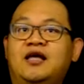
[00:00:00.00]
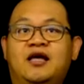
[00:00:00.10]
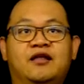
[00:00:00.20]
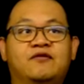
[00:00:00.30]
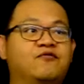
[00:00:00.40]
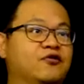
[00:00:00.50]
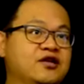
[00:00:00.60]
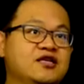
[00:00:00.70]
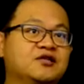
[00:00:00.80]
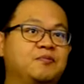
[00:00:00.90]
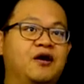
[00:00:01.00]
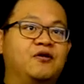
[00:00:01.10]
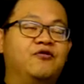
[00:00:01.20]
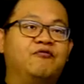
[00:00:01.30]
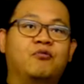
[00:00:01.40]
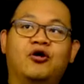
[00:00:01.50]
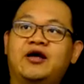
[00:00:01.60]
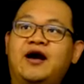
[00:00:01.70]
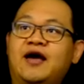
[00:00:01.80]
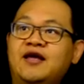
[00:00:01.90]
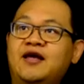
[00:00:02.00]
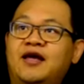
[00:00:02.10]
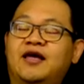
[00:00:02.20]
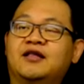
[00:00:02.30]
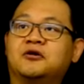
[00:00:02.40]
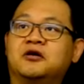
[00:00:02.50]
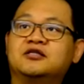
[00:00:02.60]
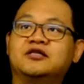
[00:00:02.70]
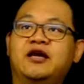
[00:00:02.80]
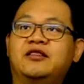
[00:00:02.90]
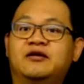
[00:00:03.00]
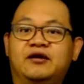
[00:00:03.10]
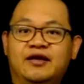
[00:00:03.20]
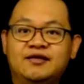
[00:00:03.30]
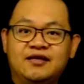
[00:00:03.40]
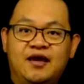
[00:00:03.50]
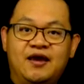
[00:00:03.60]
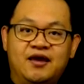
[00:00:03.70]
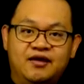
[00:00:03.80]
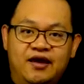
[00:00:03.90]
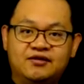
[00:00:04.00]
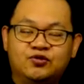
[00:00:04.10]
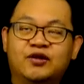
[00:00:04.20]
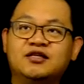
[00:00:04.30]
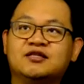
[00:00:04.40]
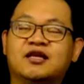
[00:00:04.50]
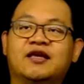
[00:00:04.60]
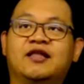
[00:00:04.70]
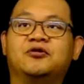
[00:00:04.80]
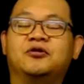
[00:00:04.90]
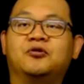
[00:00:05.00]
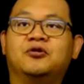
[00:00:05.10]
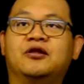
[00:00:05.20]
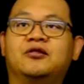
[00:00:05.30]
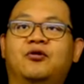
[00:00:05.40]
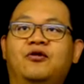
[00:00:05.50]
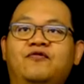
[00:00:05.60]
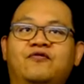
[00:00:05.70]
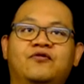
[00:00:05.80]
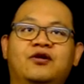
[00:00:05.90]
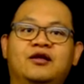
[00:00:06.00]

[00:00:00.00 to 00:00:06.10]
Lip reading: And for each pair of boy I and girl J, there is a switch that can turn on and off.